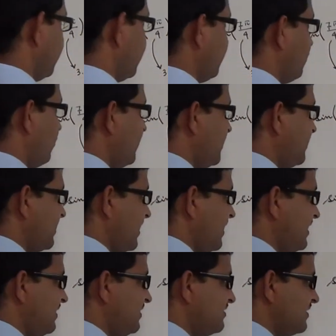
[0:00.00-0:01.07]
The moment n
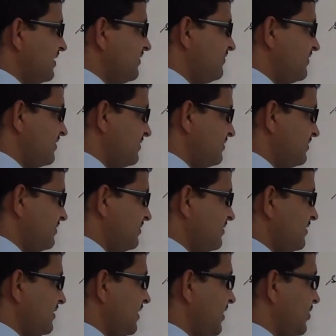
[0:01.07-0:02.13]
is even,
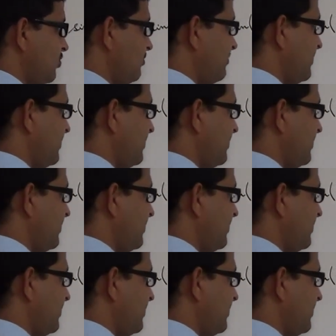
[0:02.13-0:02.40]
it will